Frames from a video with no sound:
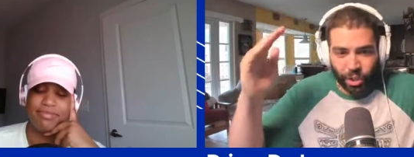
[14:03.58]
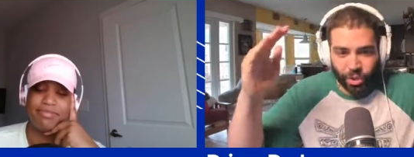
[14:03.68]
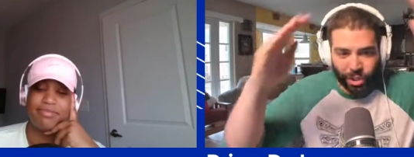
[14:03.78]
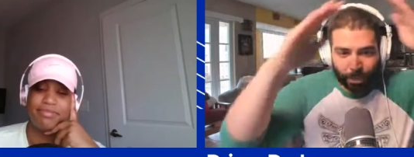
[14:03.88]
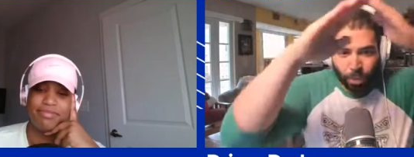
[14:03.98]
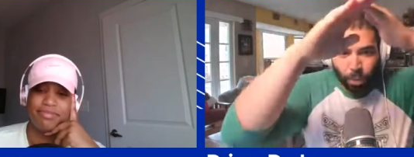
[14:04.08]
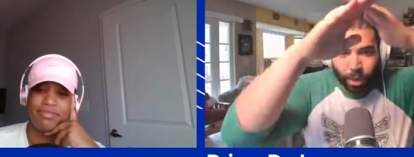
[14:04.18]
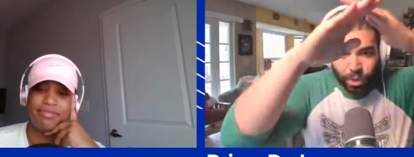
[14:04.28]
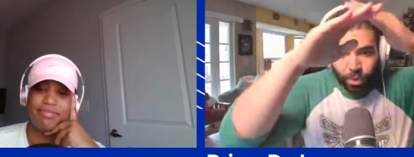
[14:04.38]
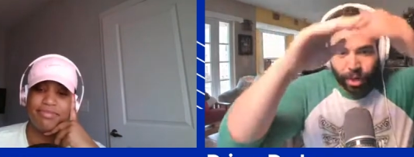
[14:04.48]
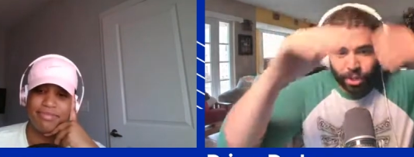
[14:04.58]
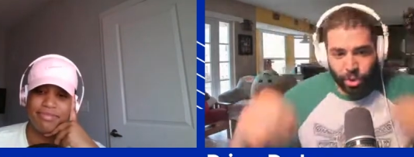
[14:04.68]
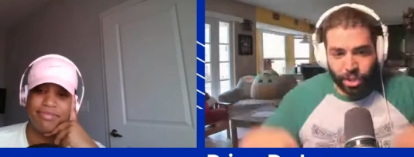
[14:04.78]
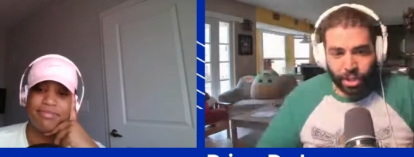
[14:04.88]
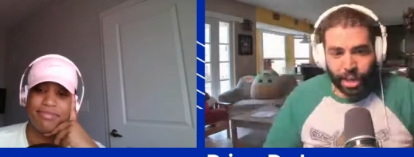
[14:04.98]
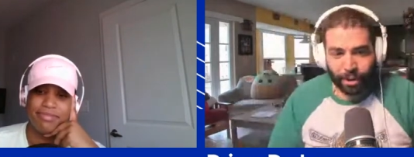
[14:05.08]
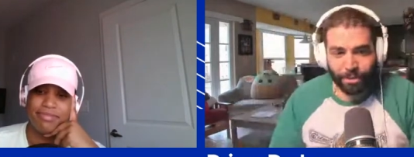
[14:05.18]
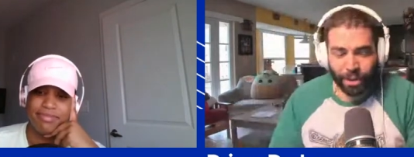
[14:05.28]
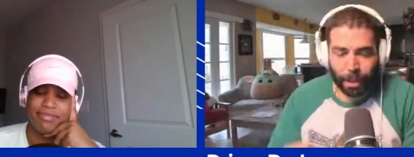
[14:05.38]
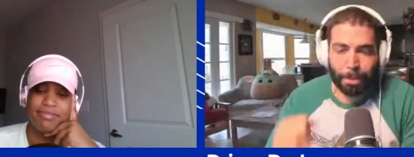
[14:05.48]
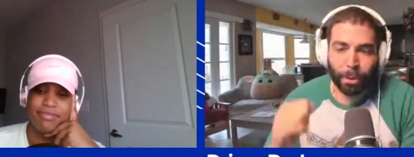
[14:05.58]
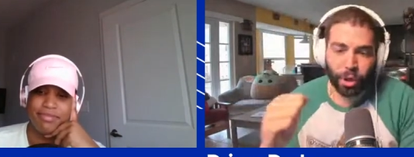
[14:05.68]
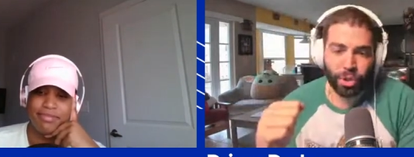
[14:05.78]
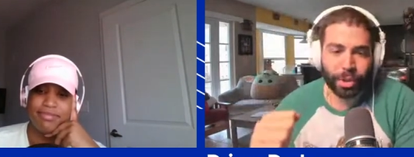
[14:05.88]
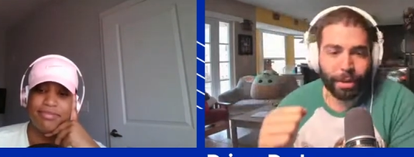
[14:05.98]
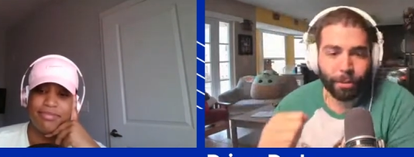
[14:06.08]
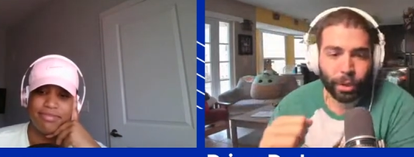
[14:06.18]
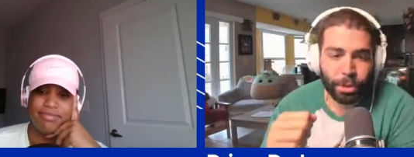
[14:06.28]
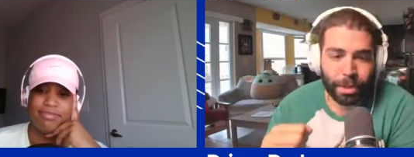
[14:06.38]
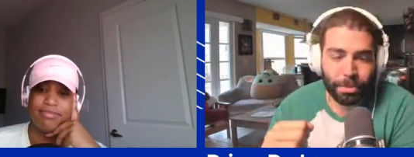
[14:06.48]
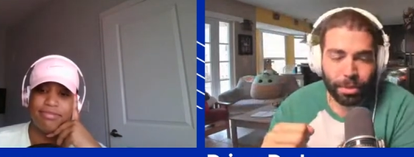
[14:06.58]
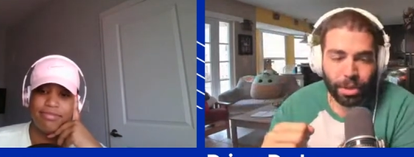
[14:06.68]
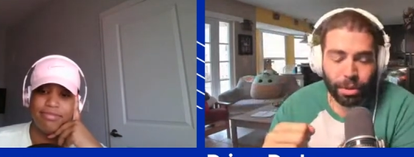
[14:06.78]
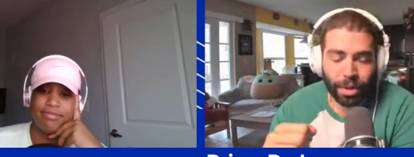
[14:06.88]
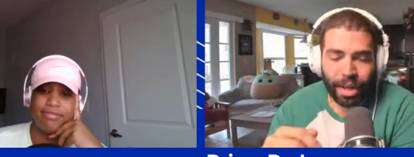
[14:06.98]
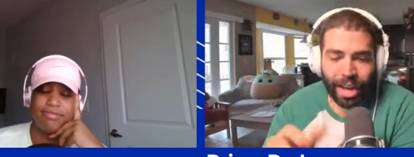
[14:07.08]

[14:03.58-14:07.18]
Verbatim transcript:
Speaker 1: go their separate ways, right? So it's like a very personal game for these people too.